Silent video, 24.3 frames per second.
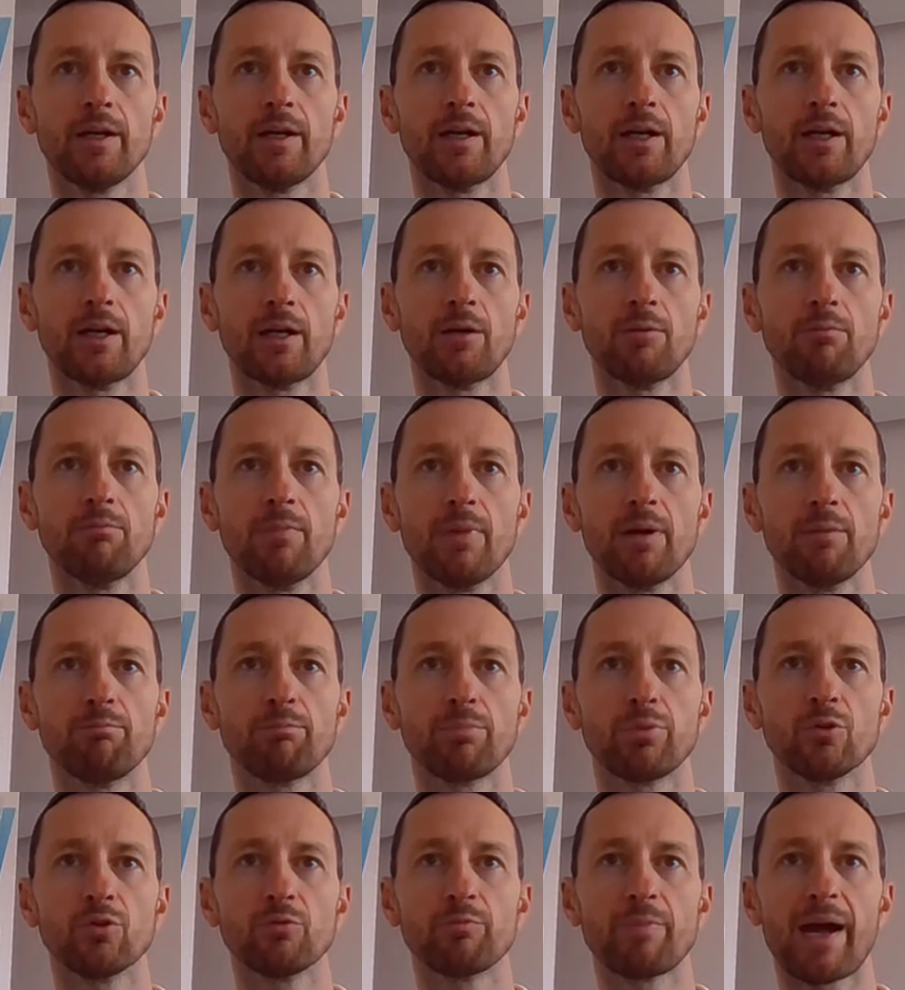and
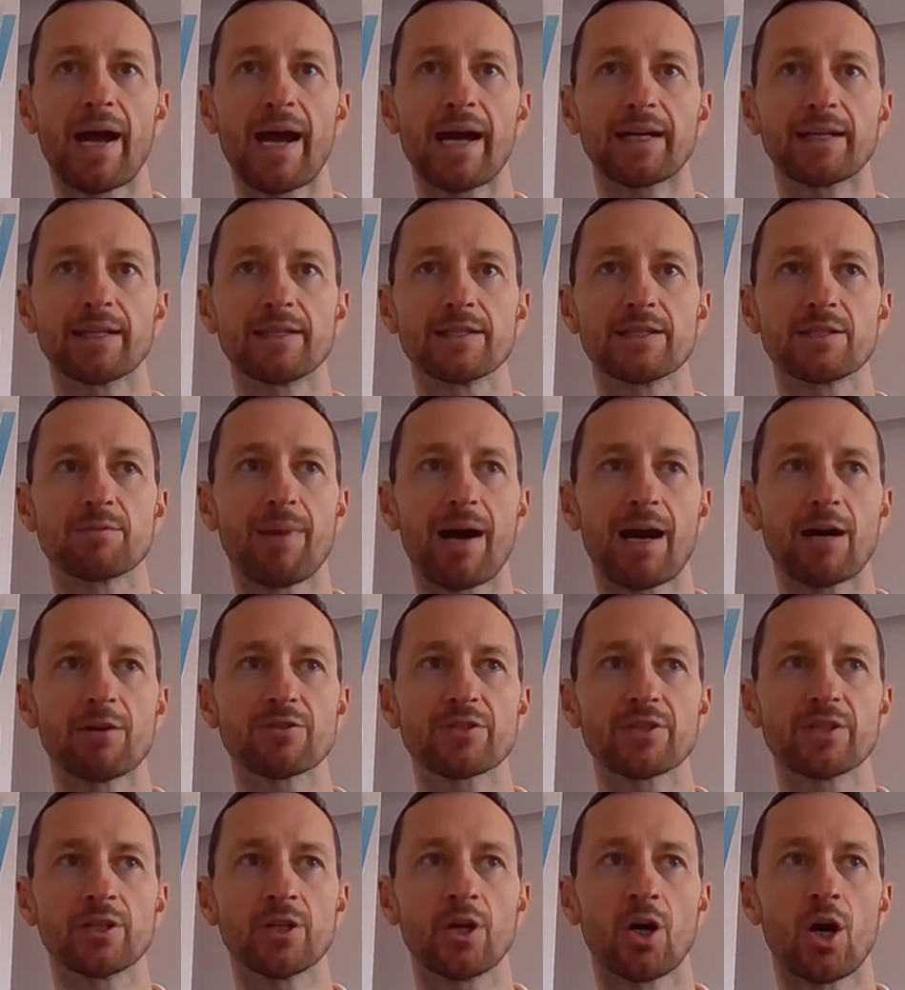pulled back, and it's
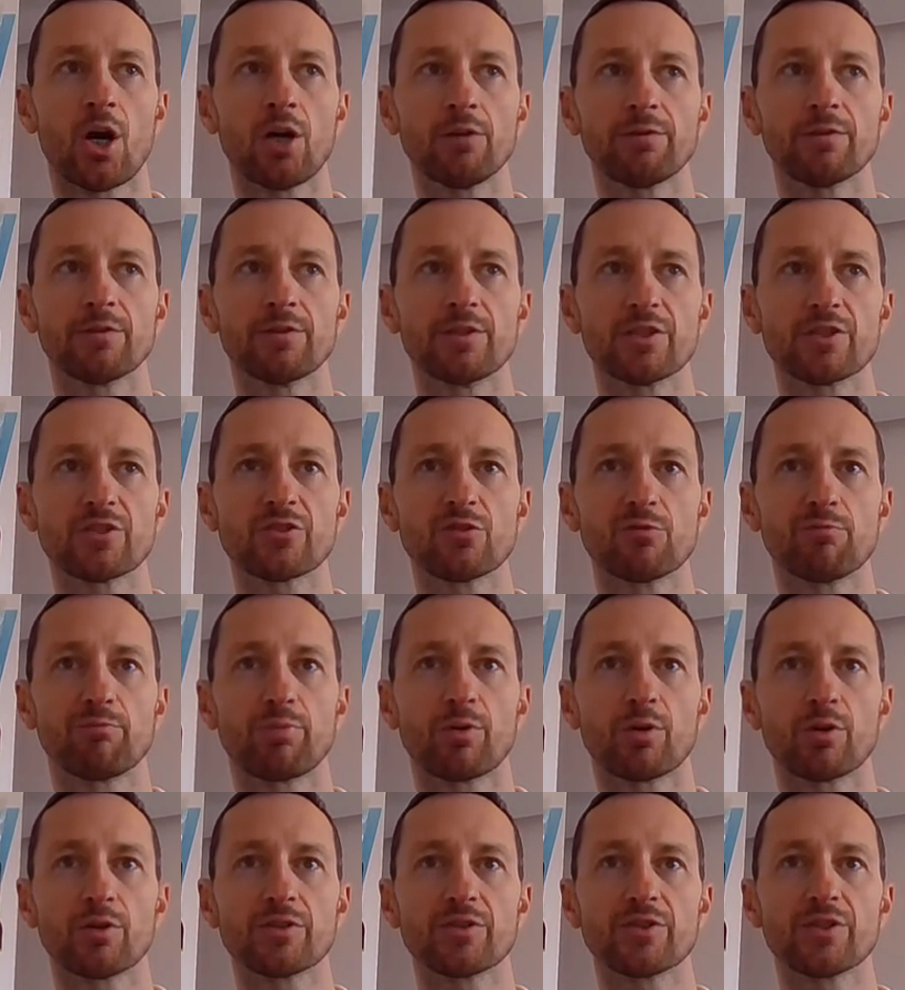bouncing off of the
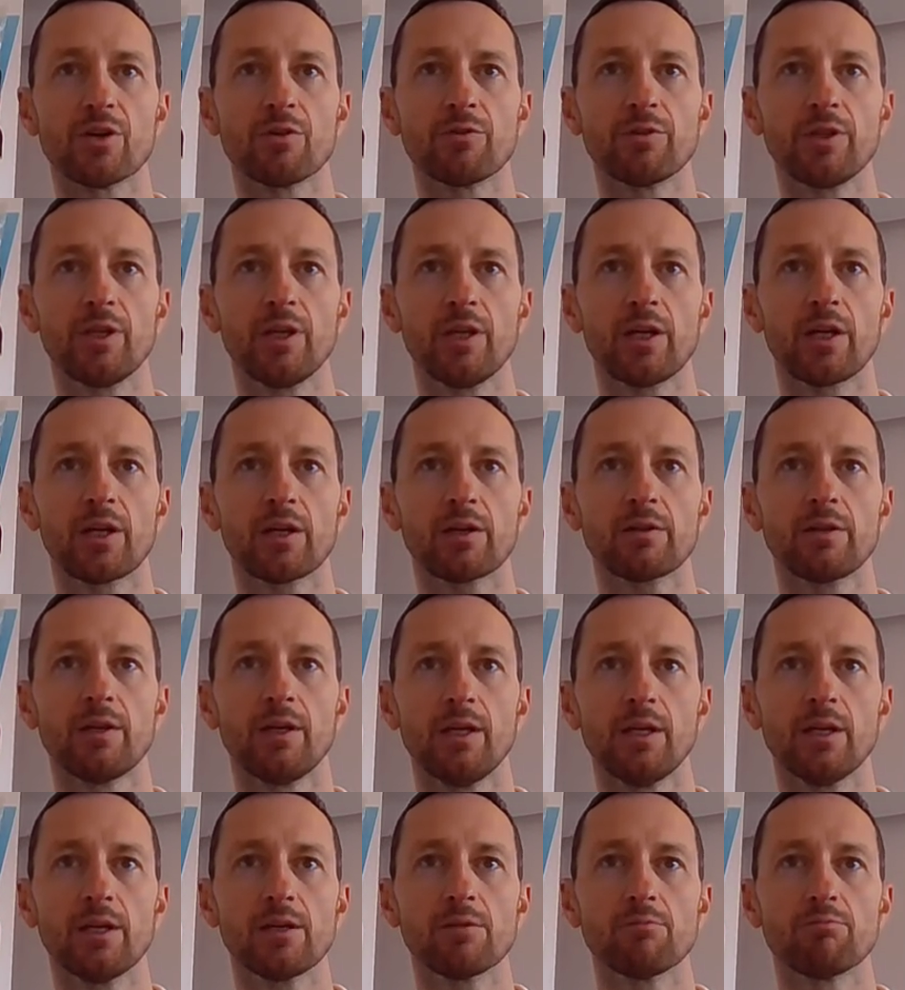support zone here,
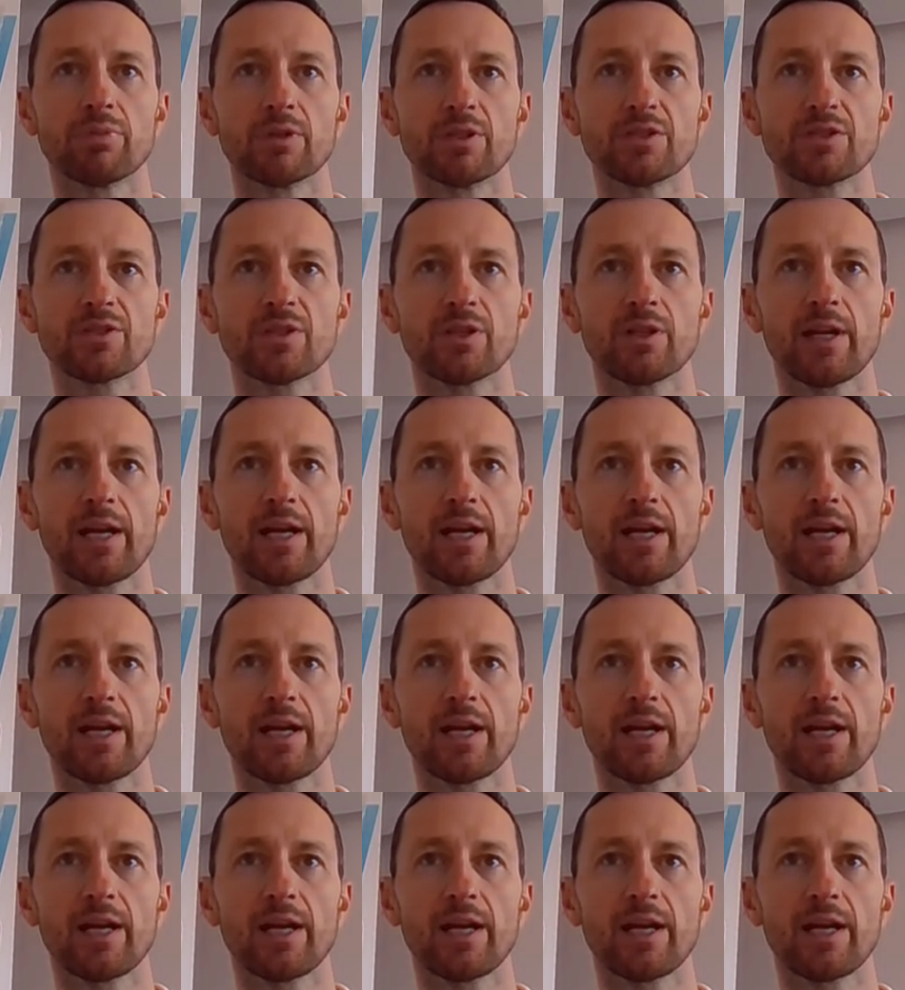but it still